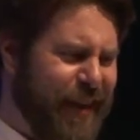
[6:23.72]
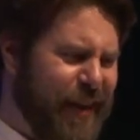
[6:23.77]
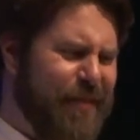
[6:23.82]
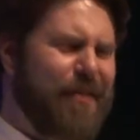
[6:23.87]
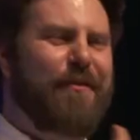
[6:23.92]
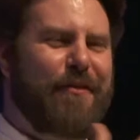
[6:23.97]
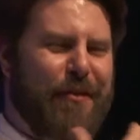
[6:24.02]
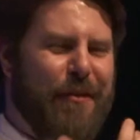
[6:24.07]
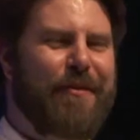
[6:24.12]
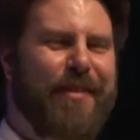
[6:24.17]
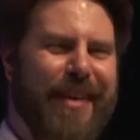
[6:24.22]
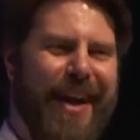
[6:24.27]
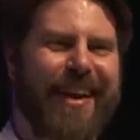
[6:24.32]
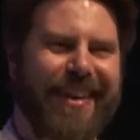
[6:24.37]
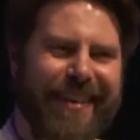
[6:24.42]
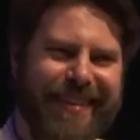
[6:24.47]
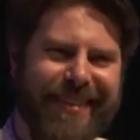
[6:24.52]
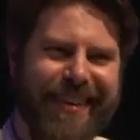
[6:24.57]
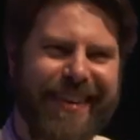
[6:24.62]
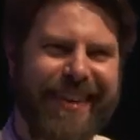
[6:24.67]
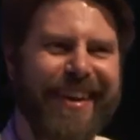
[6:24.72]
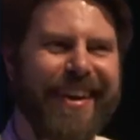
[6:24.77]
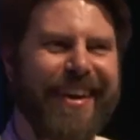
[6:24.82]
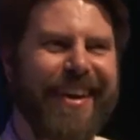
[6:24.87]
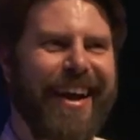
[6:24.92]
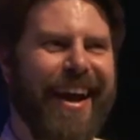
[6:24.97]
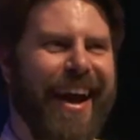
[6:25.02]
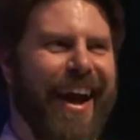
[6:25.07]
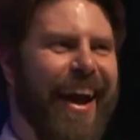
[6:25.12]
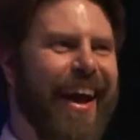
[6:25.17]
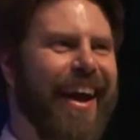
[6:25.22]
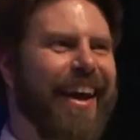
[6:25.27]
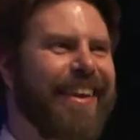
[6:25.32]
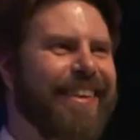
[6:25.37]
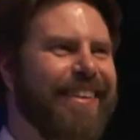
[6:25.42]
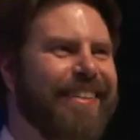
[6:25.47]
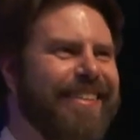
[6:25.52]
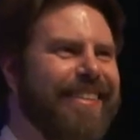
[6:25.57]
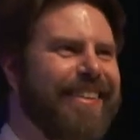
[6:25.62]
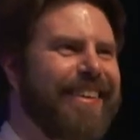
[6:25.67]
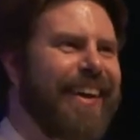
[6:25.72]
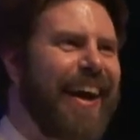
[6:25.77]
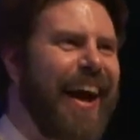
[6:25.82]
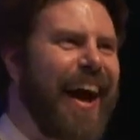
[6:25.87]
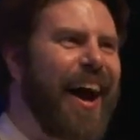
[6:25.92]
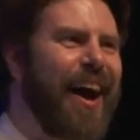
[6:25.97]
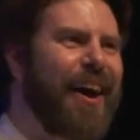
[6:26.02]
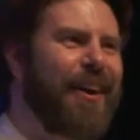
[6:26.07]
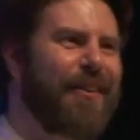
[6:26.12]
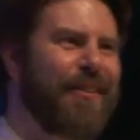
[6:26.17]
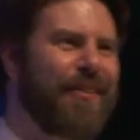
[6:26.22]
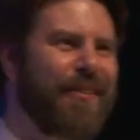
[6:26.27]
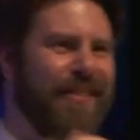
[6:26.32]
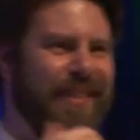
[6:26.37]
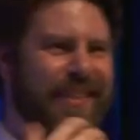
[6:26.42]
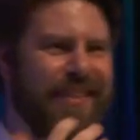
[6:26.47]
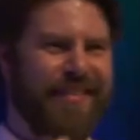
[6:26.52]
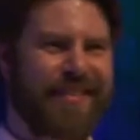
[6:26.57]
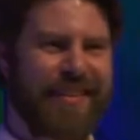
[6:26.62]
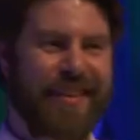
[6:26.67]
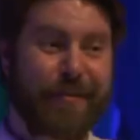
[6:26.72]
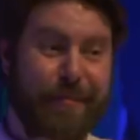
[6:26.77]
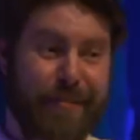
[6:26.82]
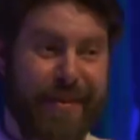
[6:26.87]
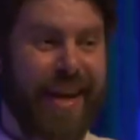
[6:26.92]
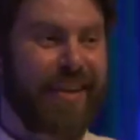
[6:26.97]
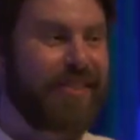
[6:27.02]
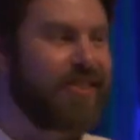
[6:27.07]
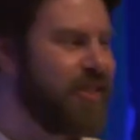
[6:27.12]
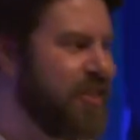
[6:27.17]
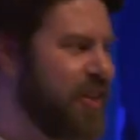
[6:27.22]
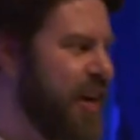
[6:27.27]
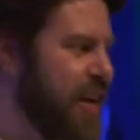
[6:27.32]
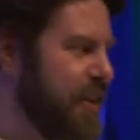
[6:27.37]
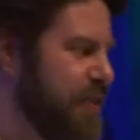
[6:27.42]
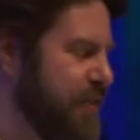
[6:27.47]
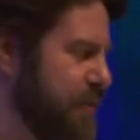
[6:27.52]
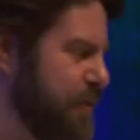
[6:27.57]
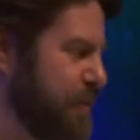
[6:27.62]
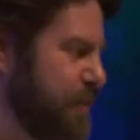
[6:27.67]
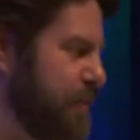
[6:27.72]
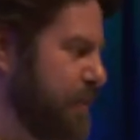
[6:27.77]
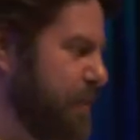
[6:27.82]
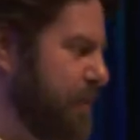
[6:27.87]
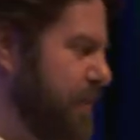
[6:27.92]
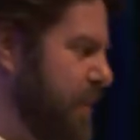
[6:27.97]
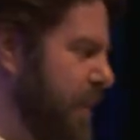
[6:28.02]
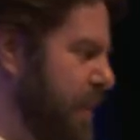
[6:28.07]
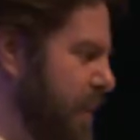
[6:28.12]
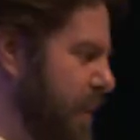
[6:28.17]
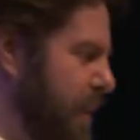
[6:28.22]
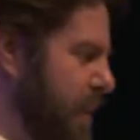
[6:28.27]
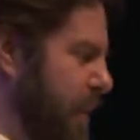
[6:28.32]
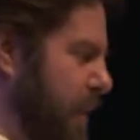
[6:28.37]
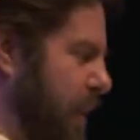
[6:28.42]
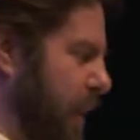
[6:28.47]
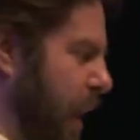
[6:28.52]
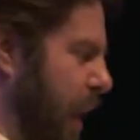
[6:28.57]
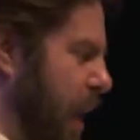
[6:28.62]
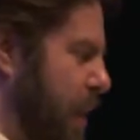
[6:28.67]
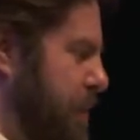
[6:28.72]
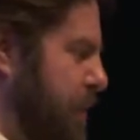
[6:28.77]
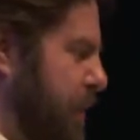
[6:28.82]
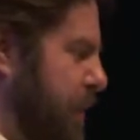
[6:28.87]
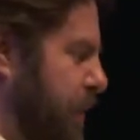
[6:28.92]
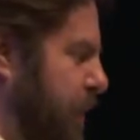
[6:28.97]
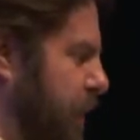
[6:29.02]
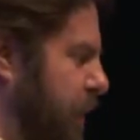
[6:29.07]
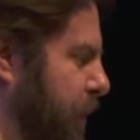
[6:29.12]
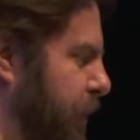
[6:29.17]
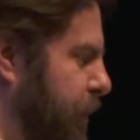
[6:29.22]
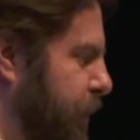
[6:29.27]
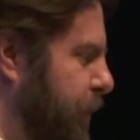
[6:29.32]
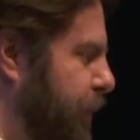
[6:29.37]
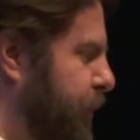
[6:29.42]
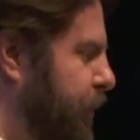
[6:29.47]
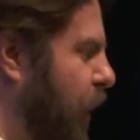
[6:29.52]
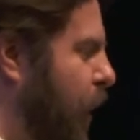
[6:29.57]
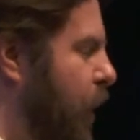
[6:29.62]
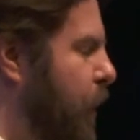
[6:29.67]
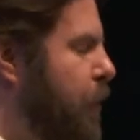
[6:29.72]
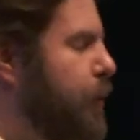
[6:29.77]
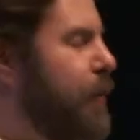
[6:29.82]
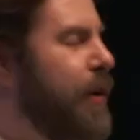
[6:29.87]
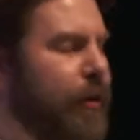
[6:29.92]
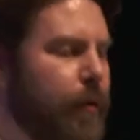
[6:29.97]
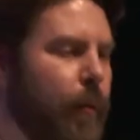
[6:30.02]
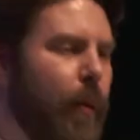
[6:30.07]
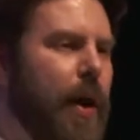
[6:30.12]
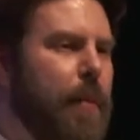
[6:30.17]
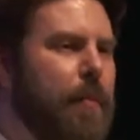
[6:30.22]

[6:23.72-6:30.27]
different from reality and how these, these plans change. Um, so the reason why